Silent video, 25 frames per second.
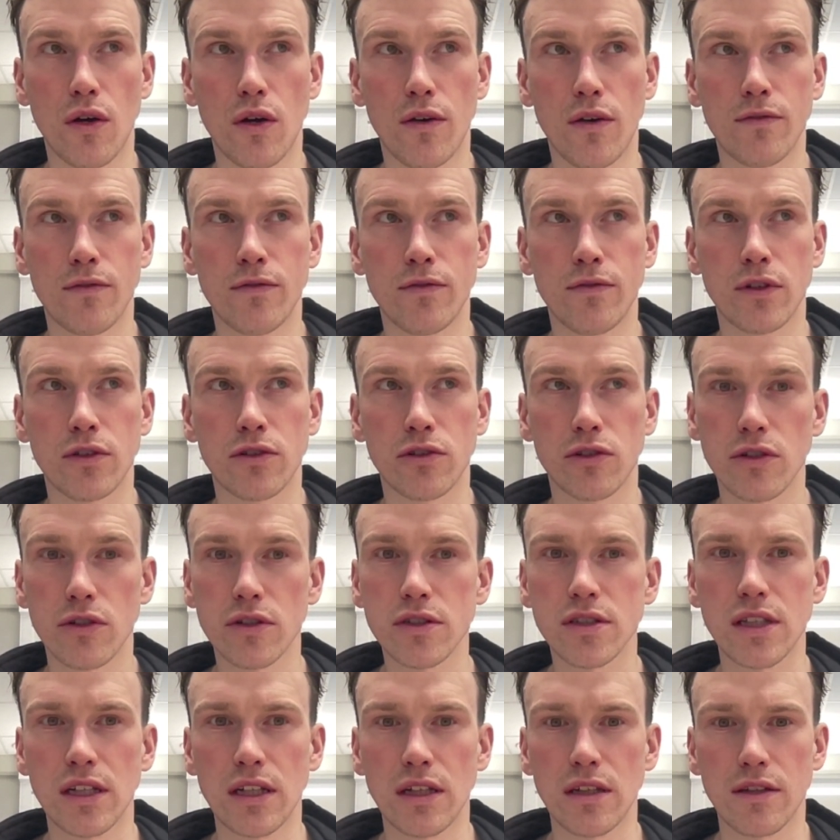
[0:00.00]
of
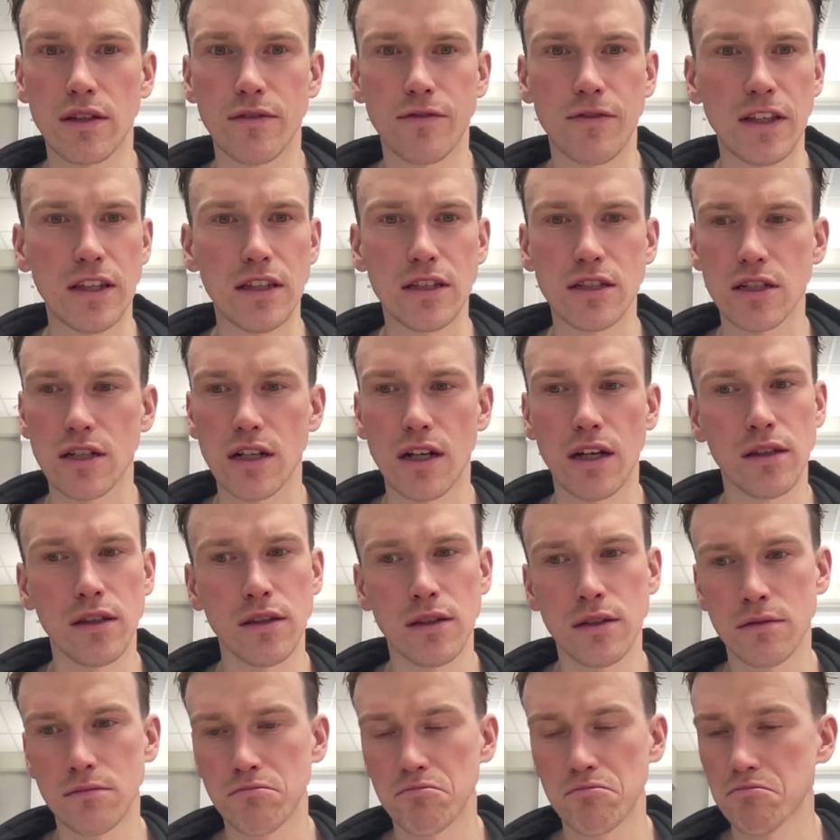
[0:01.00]
crossing the finish
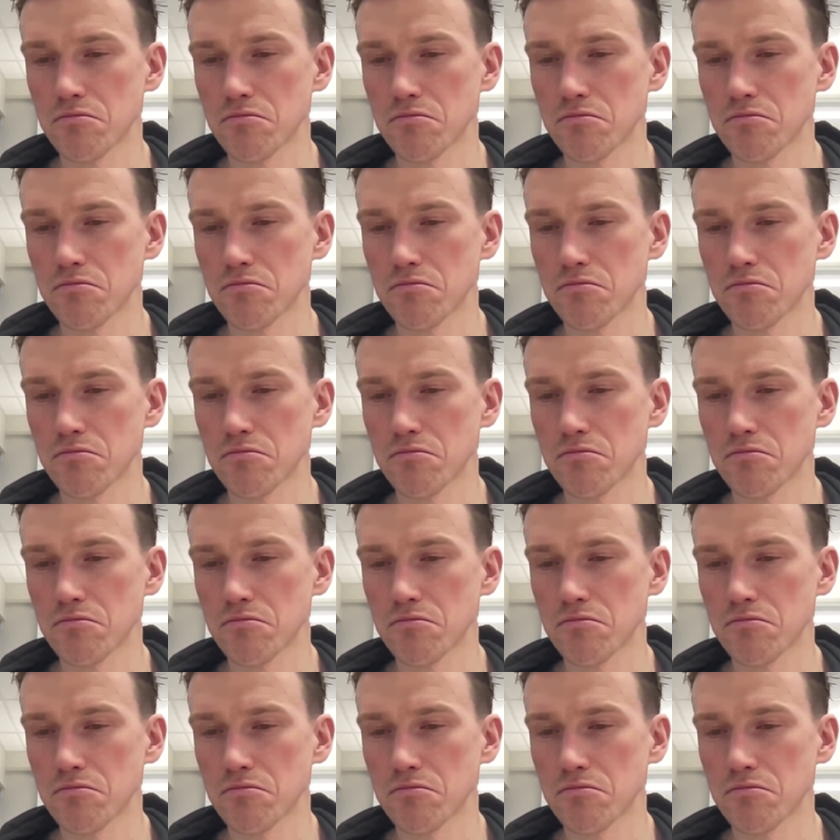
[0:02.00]
line,